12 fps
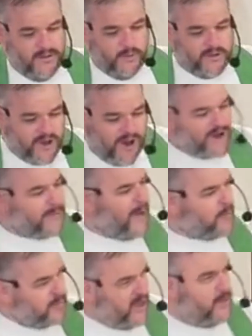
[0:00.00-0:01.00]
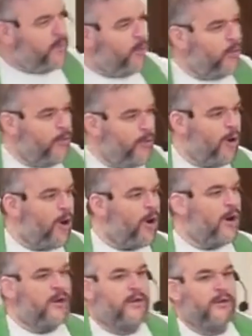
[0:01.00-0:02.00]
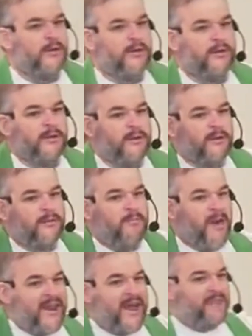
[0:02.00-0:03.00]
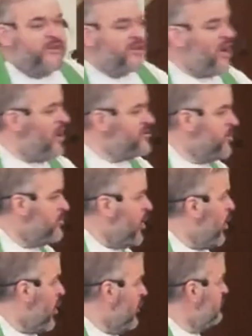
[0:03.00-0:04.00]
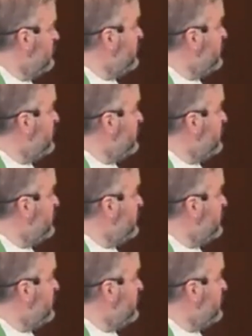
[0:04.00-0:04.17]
we talk about people who are men after God's own heart.